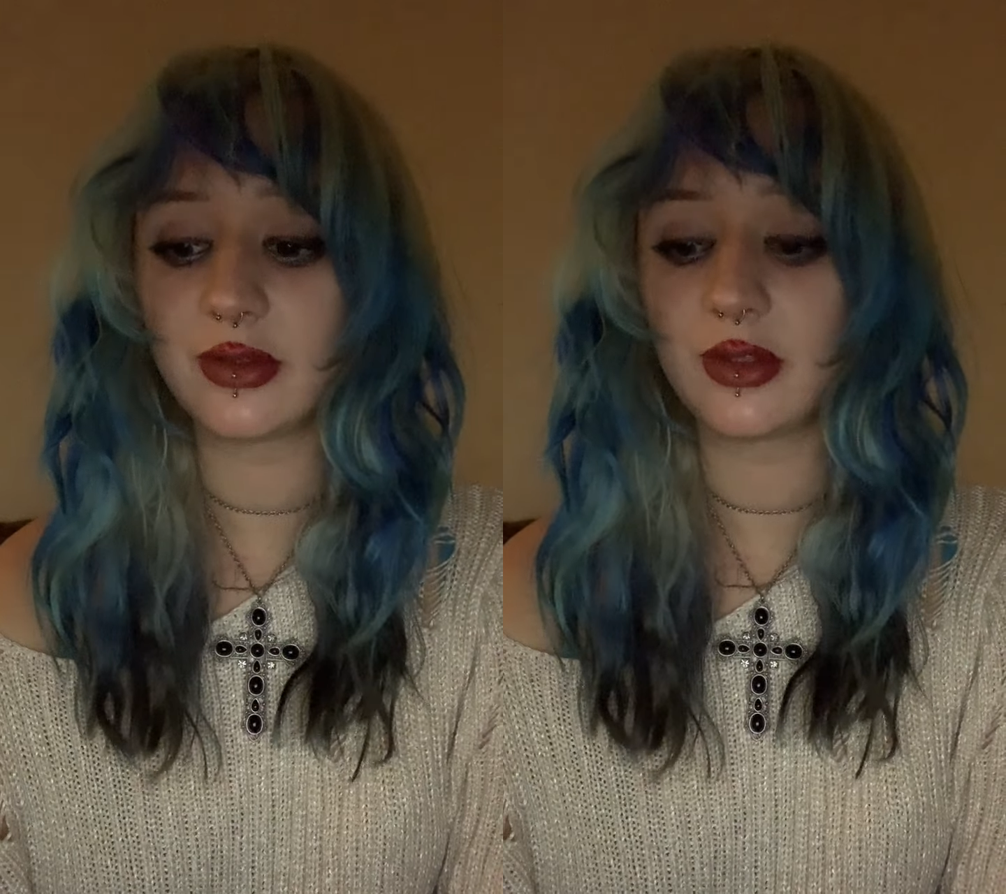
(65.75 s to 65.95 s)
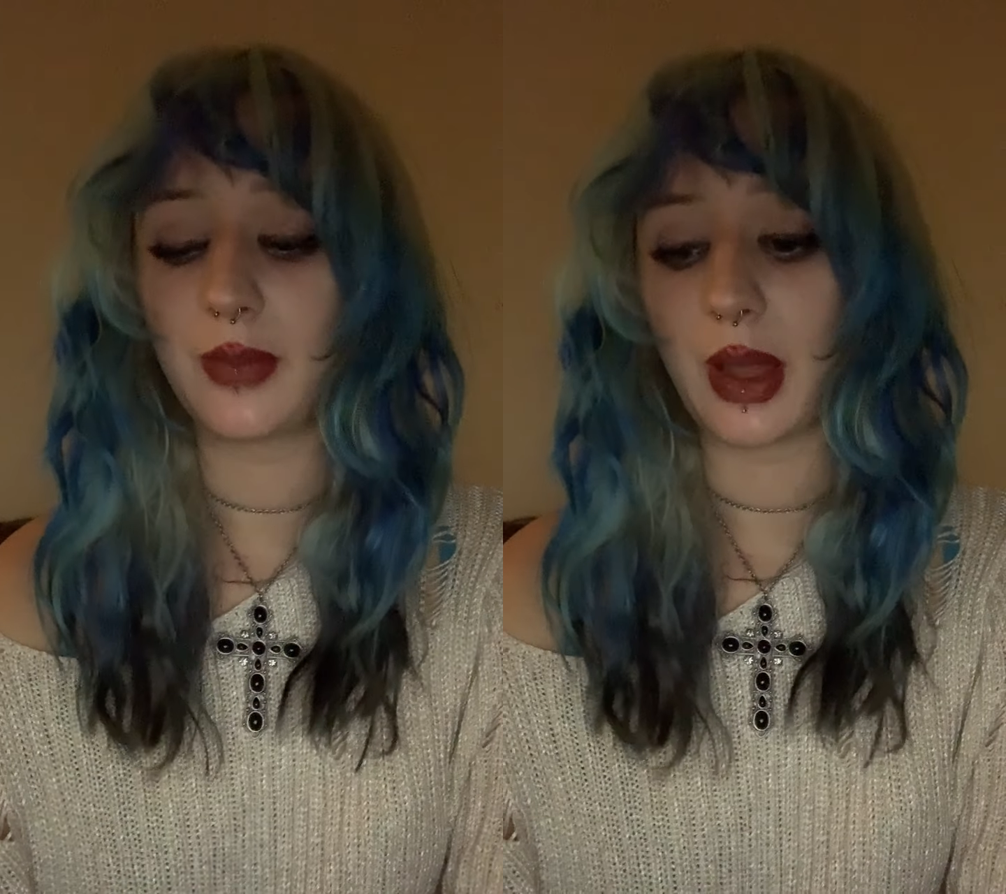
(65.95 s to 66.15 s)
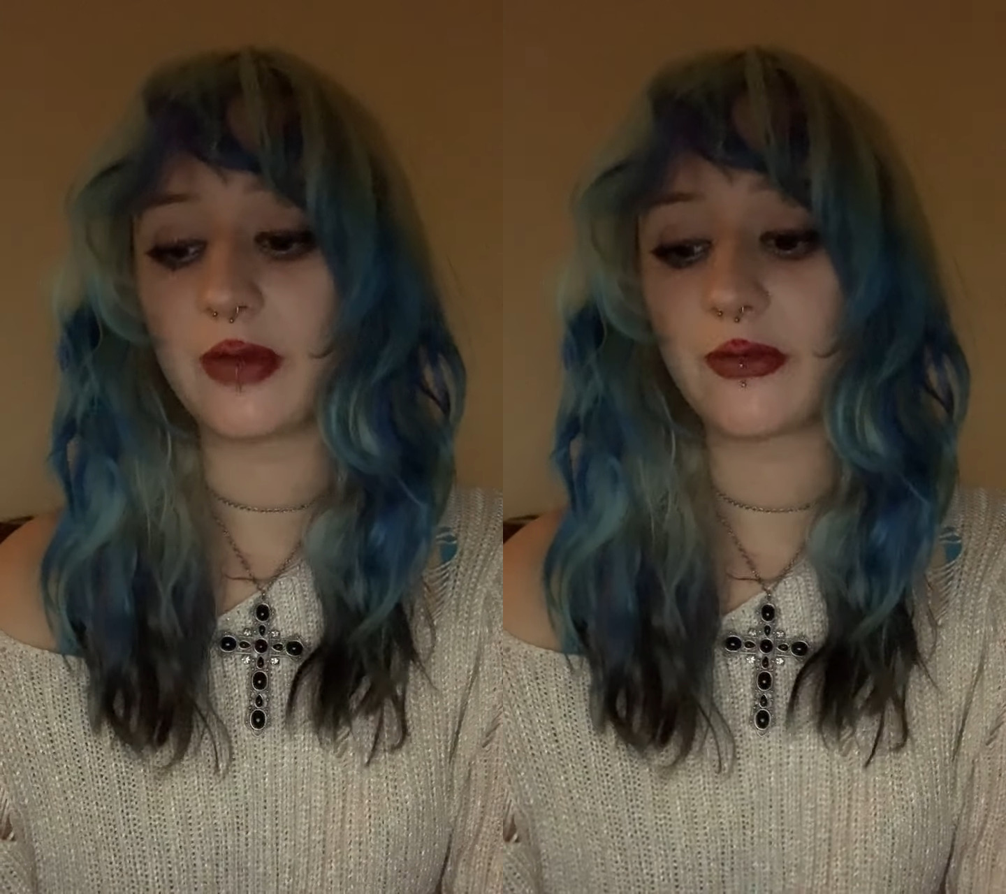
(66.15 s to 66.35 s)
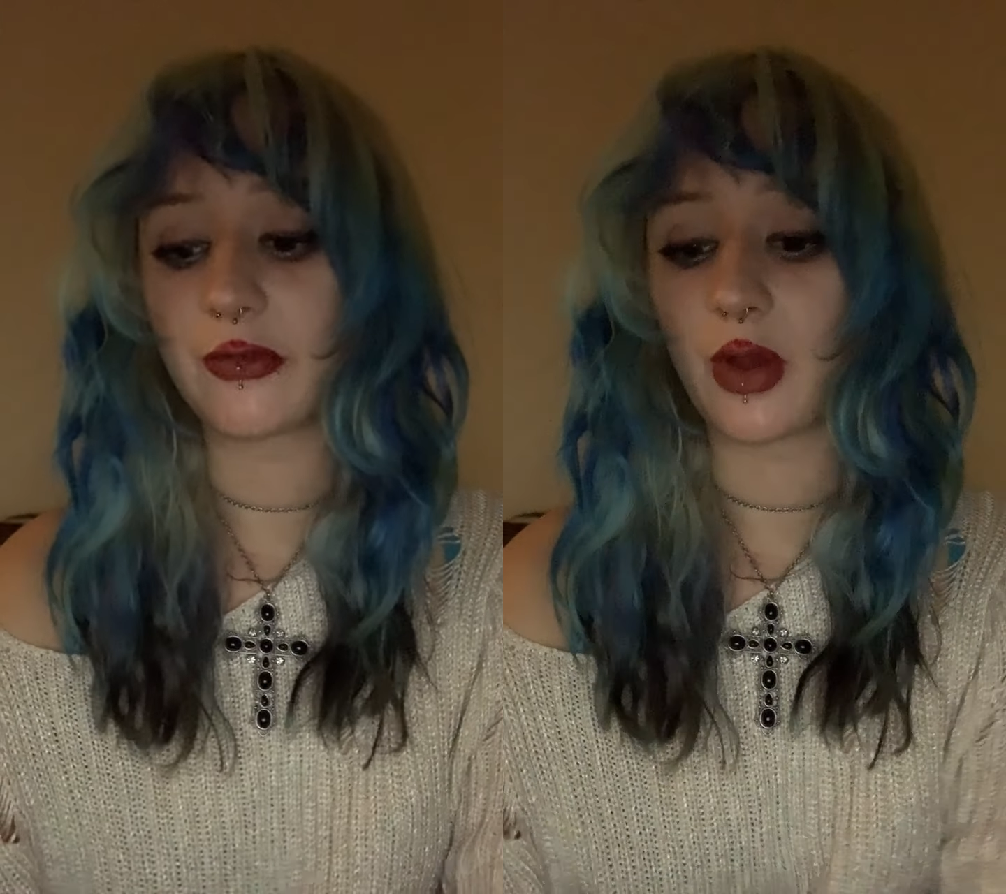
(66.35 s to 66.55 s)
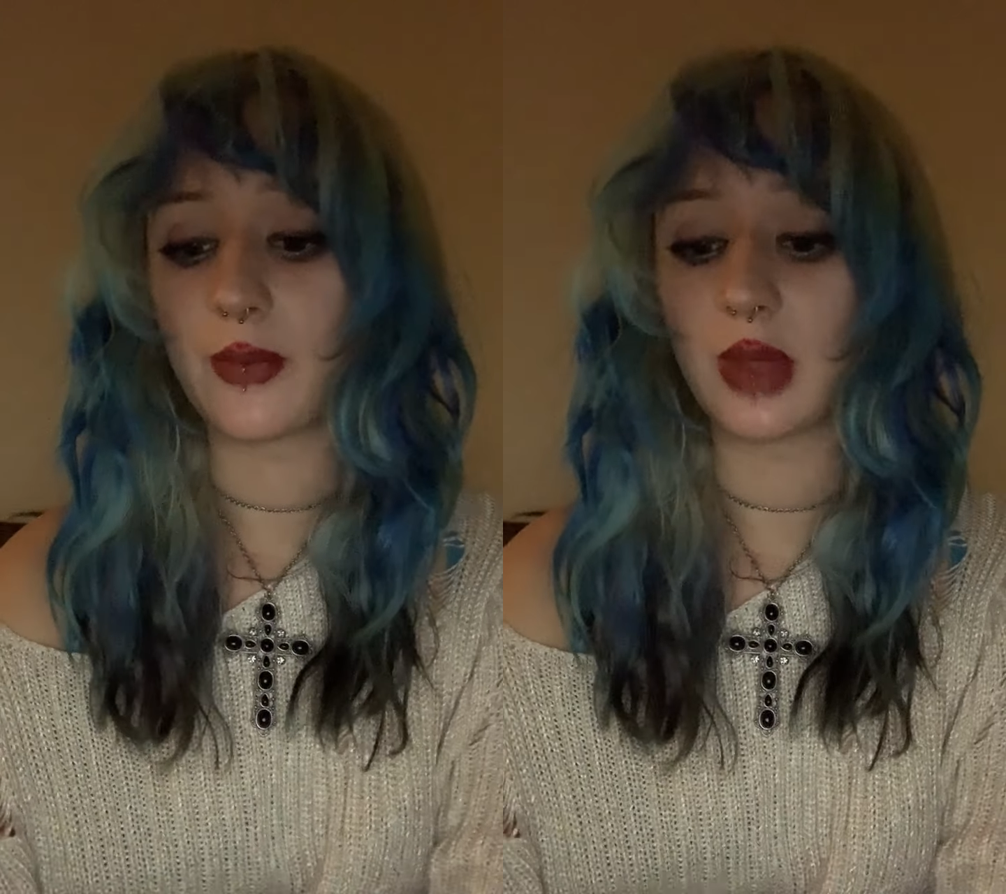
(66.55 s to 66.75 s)
the bike
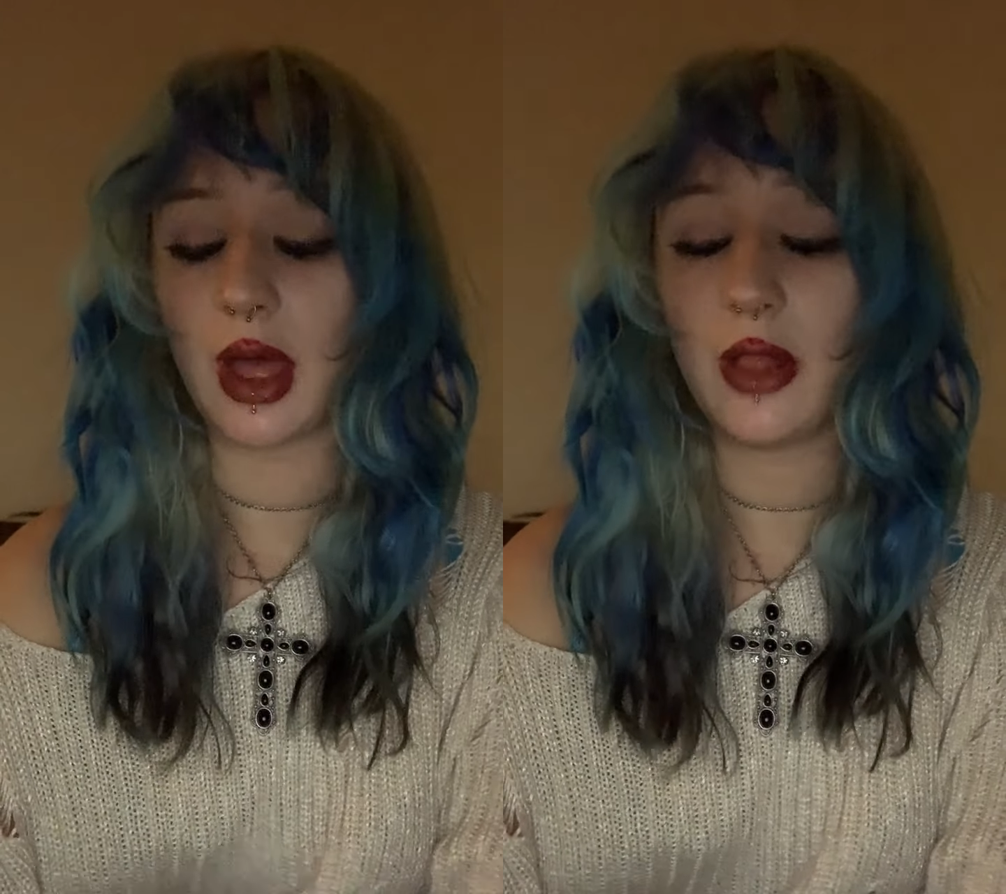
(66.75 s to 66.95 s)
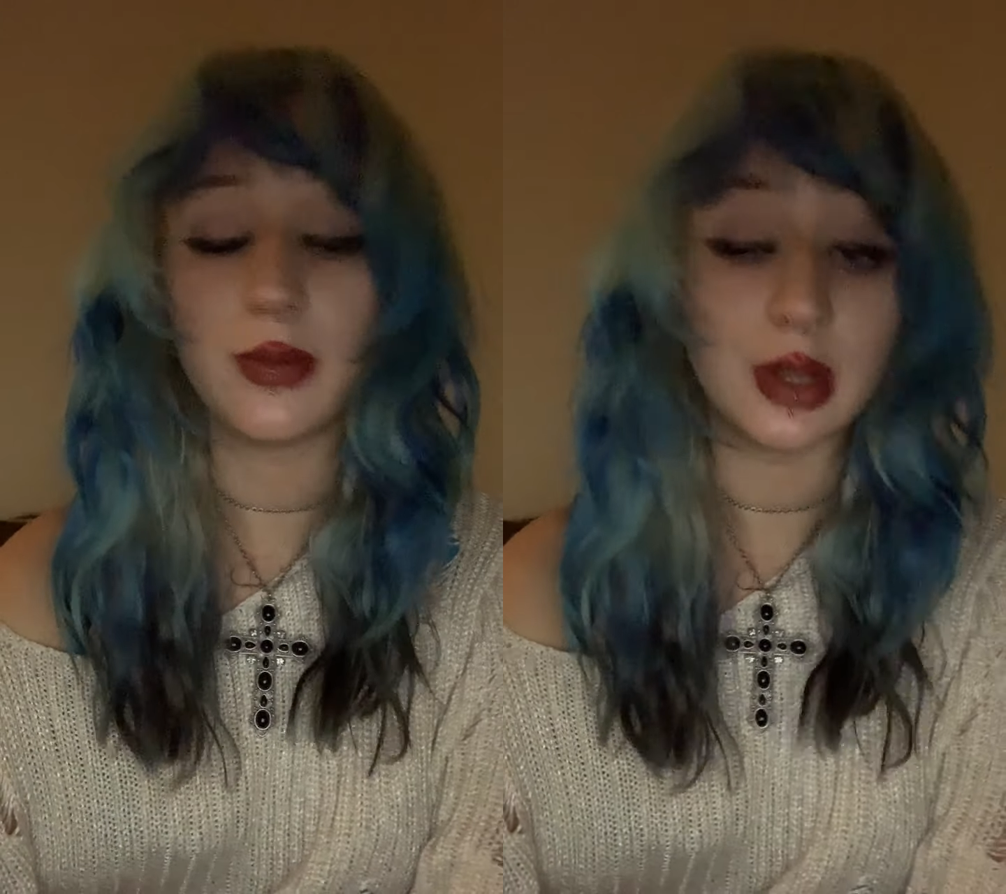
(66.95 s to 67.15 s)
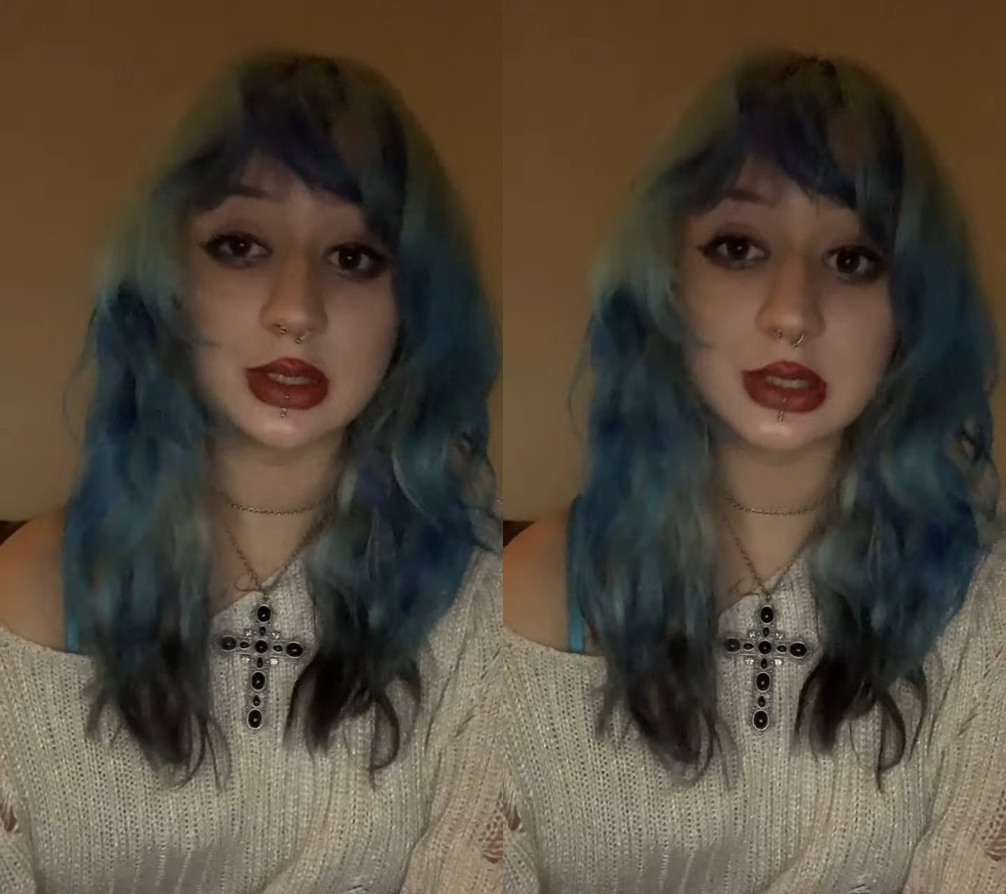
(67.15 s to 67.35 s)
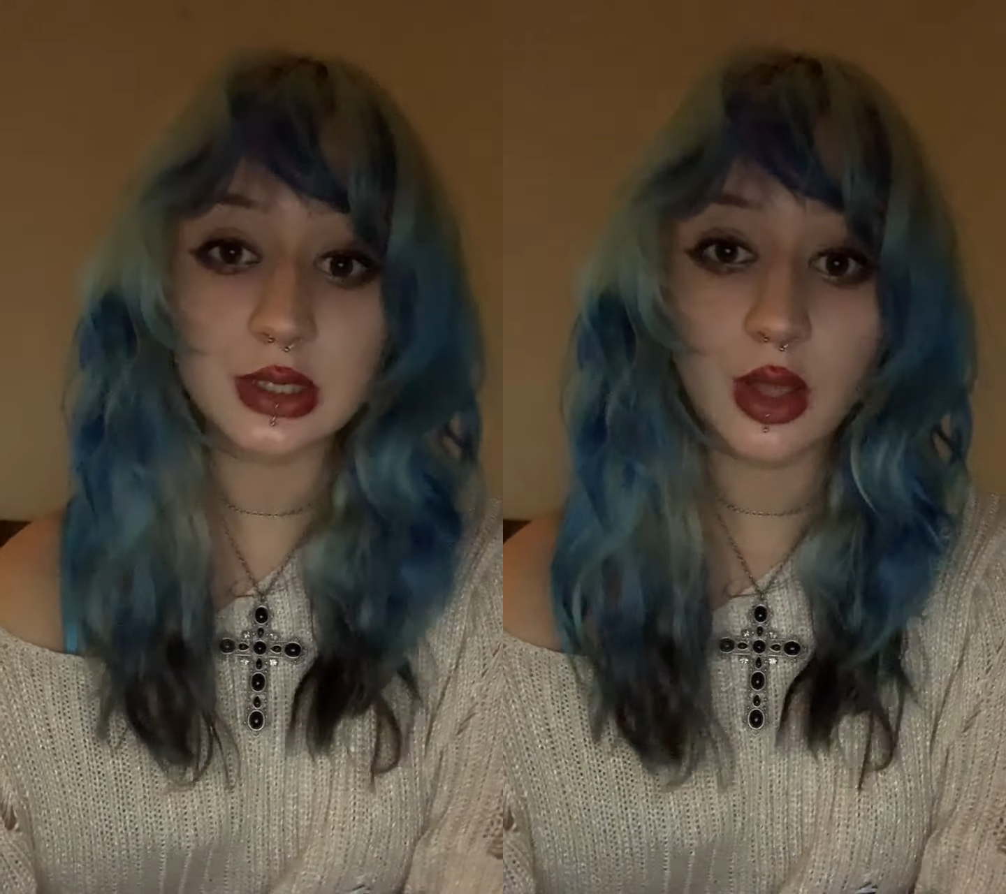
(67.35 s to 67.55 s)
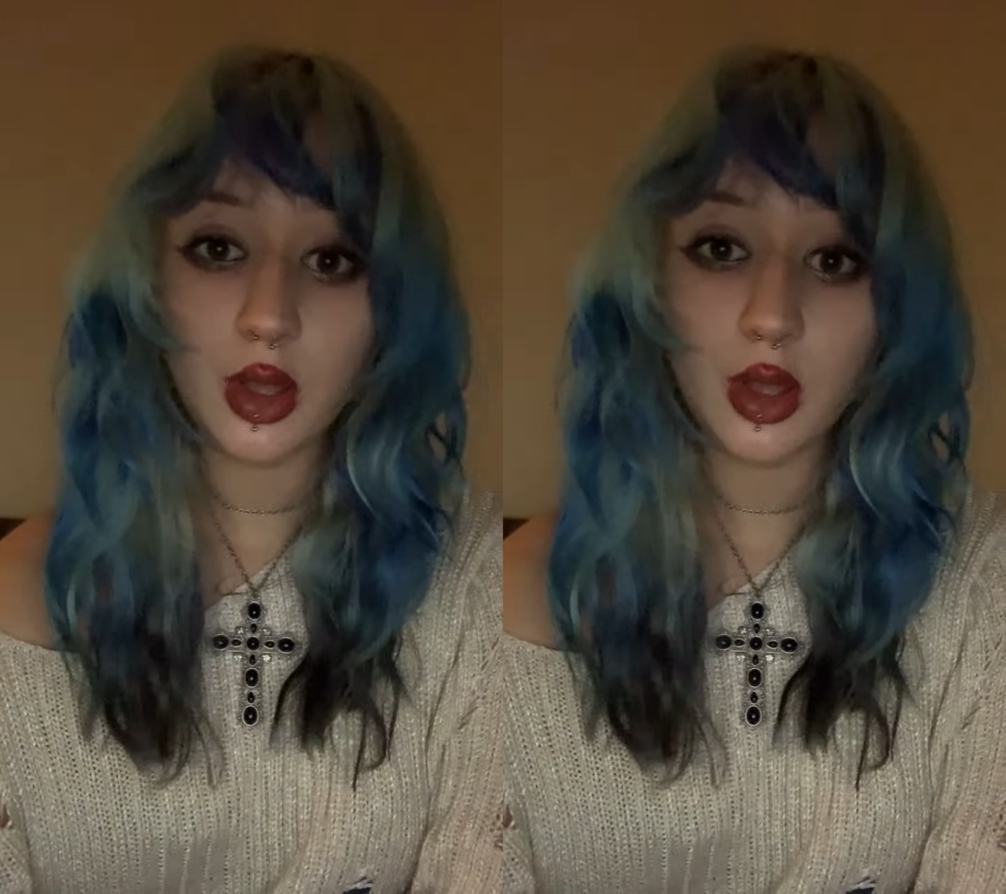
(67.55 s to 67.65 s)
from the elements.